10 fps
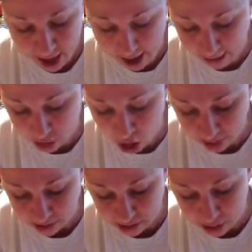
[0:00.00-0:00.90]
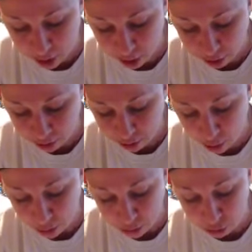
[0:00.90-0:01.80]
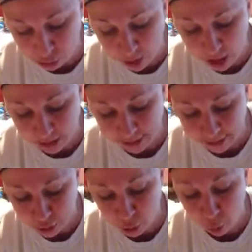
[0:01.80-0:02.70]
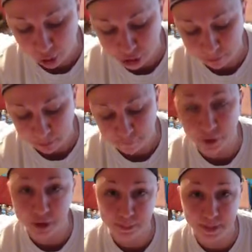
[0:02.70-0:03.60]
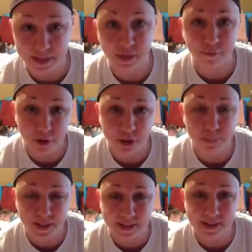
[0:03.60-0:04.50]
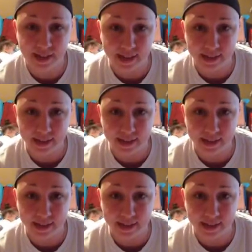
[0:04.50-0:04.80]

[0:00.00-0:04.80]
and causes the earth and those who dwell in it to worship the first beast. The first beast is the